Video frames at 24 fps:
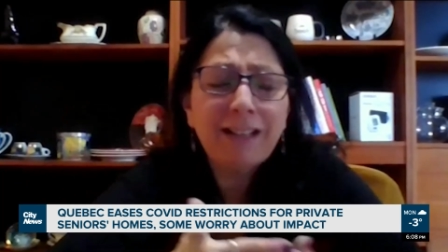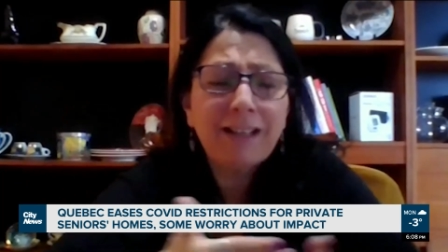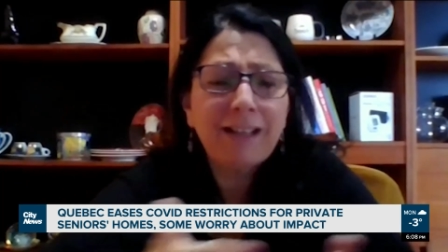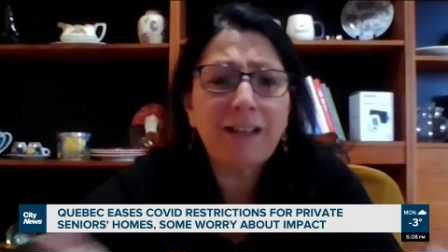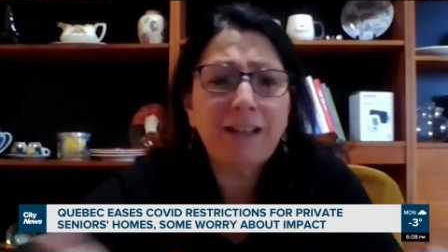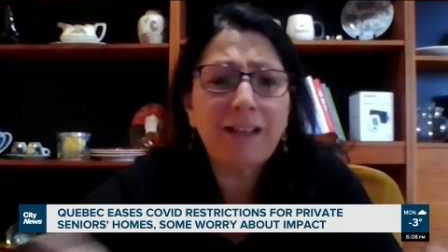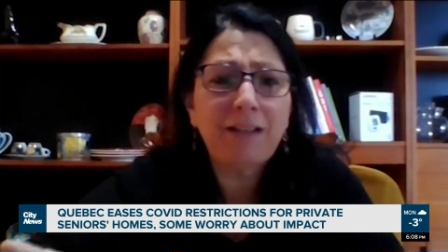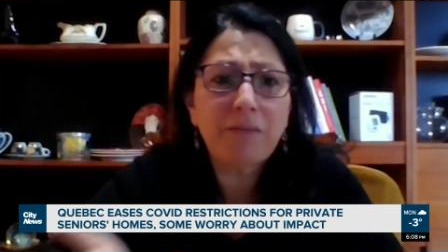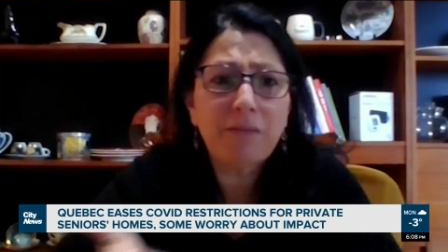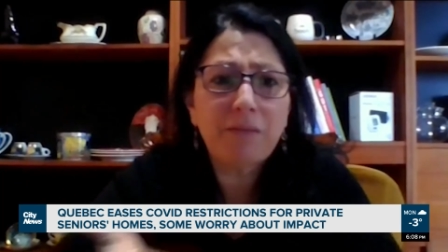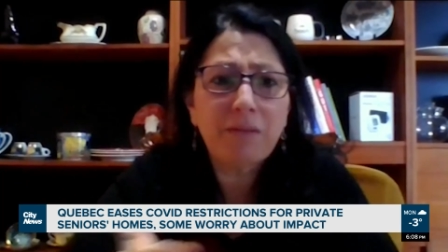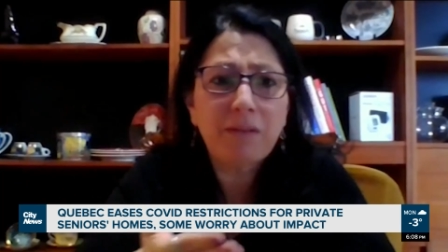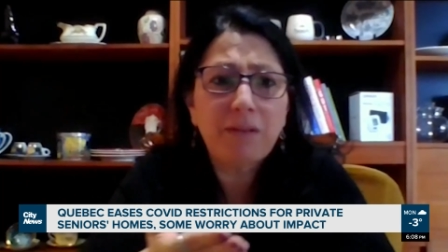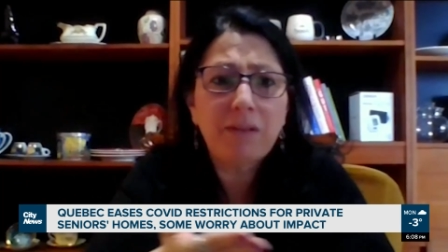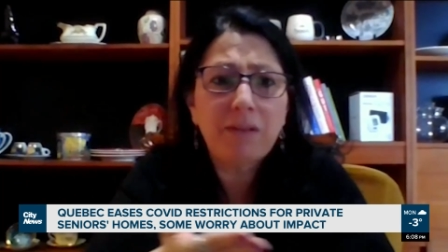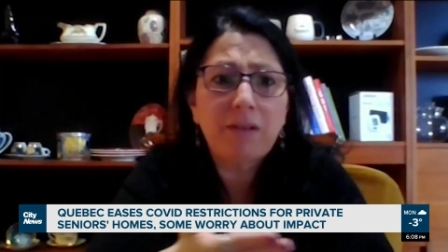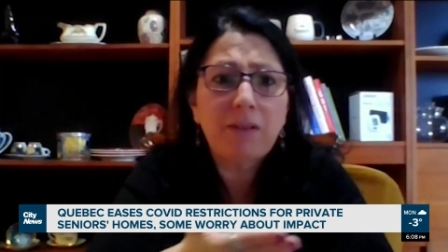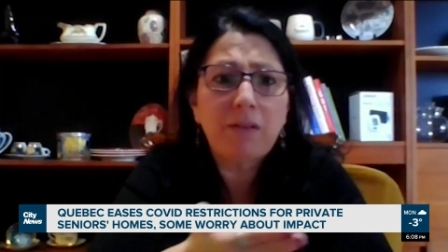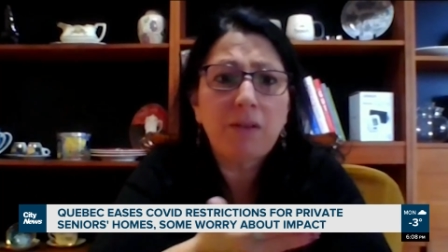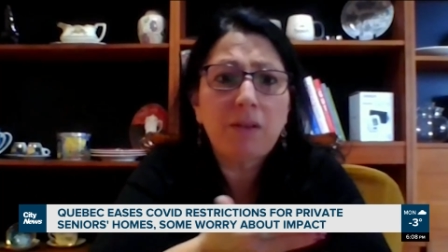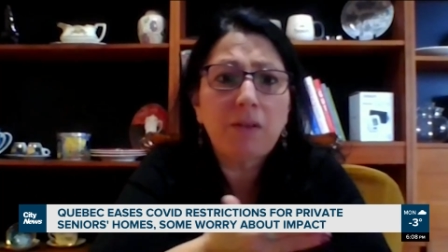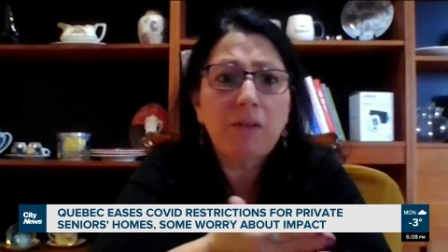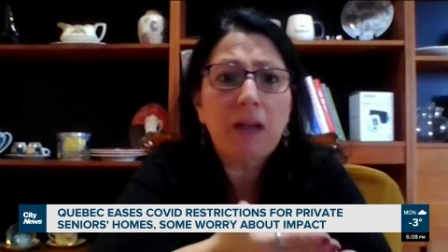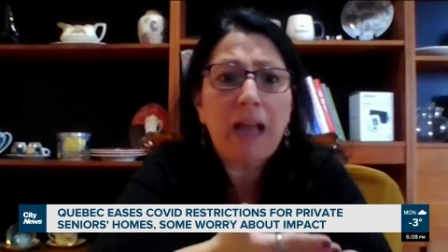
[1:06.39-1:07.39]
eh,
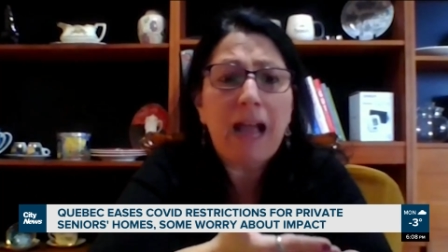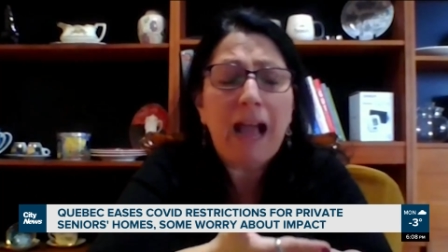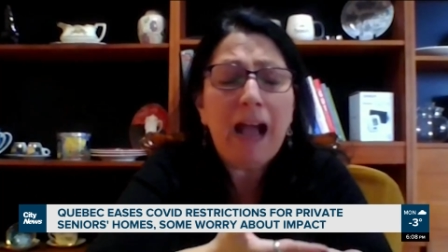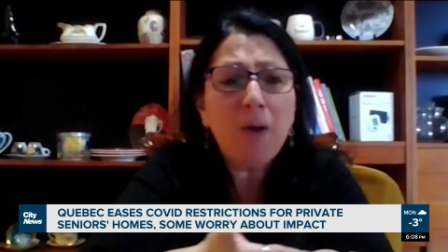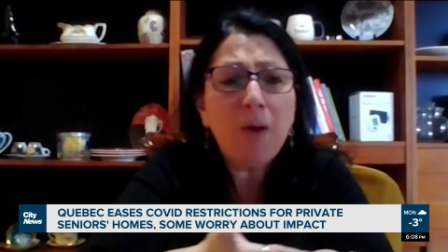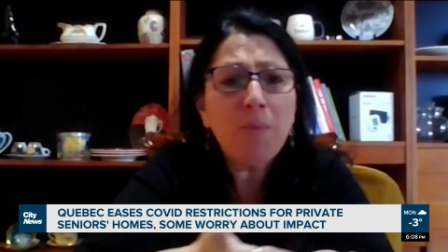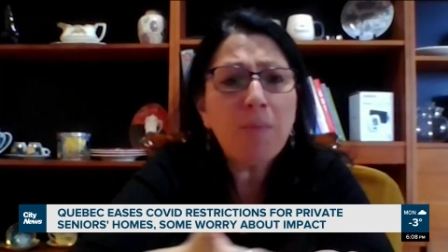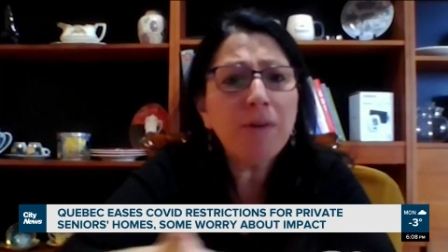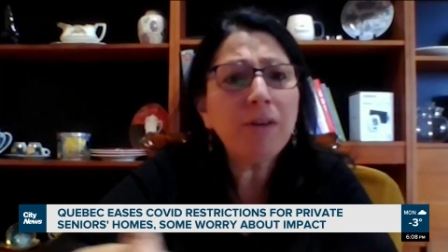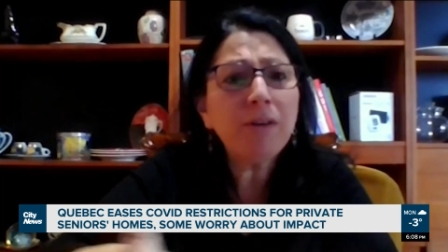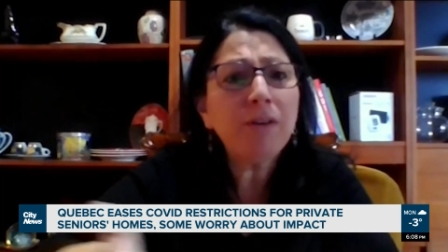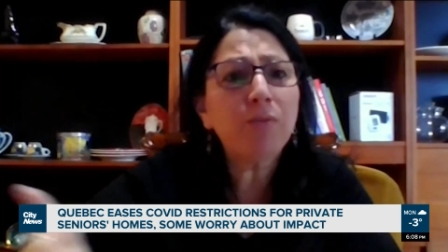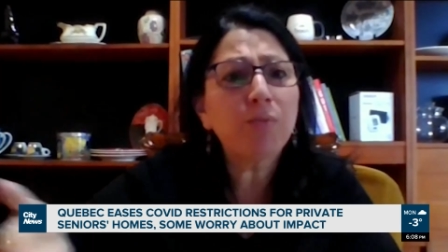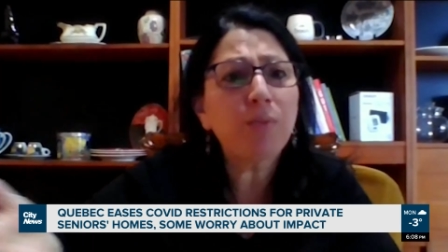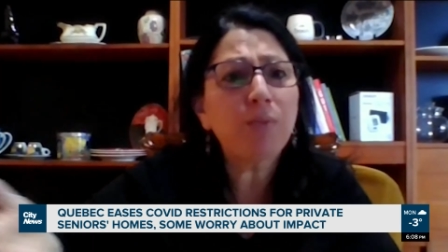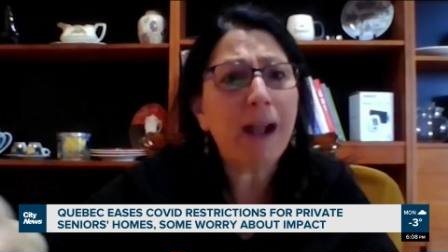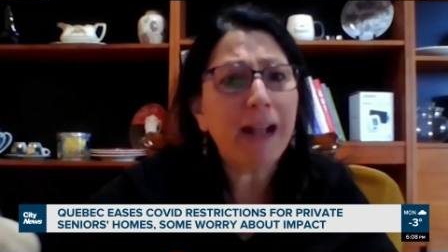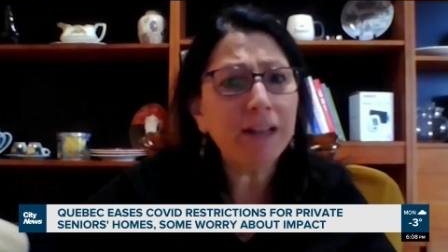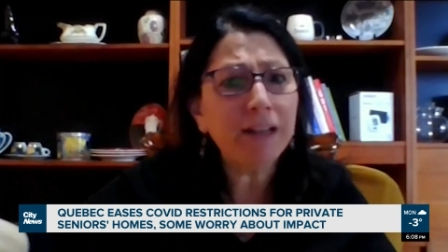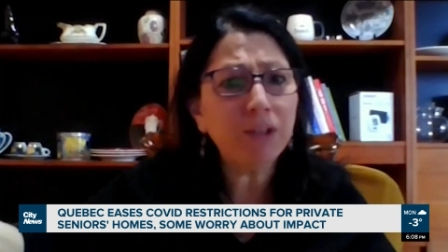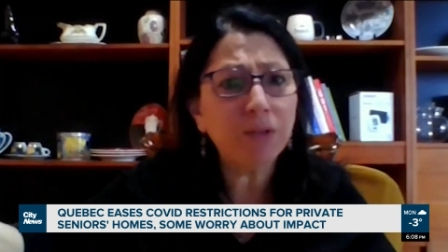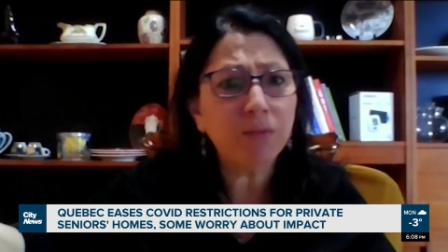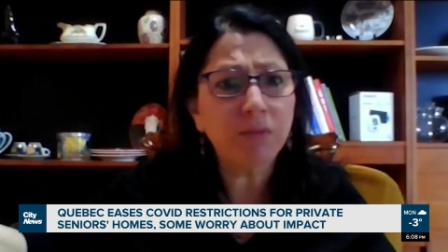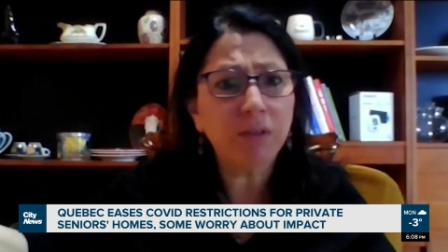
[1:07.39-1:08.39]
how about a
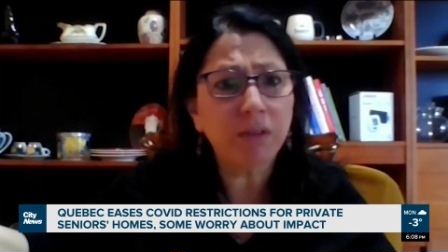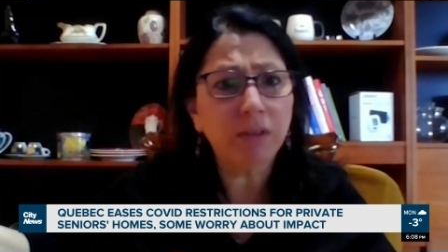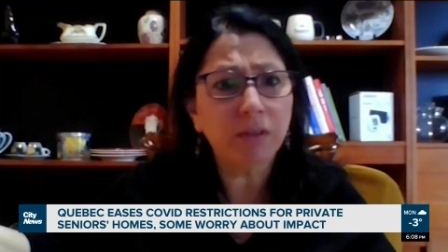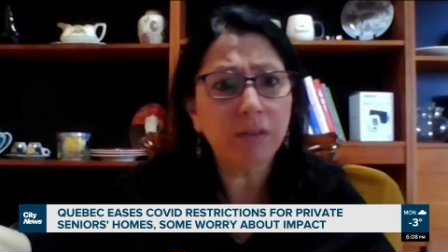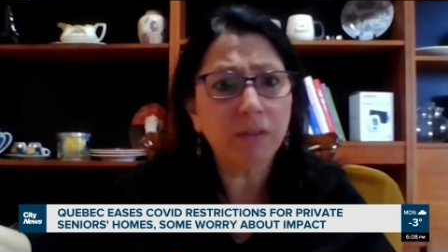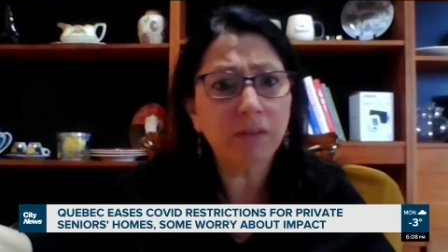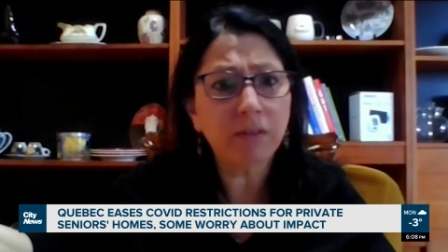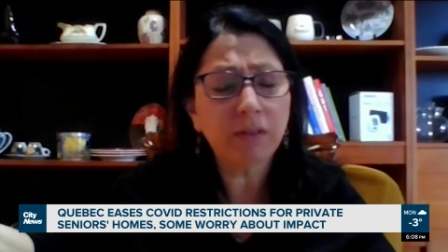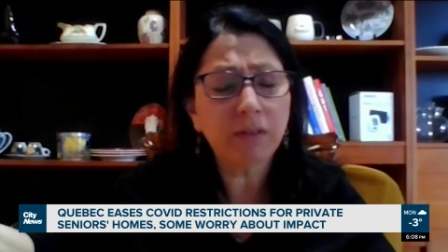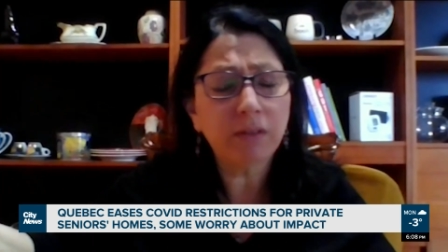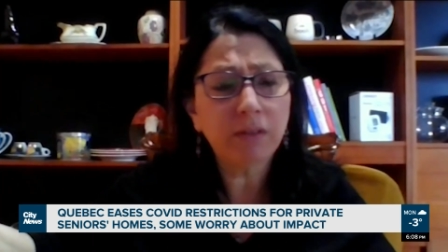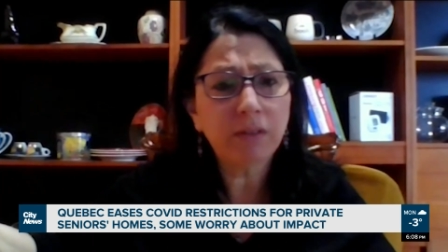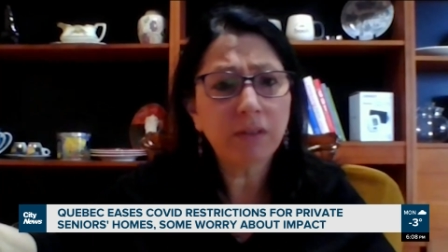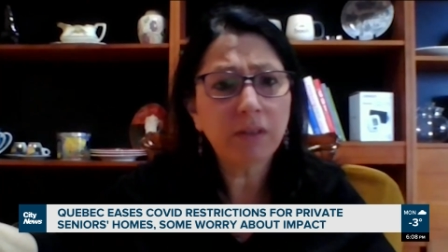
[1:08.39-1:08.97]
gradual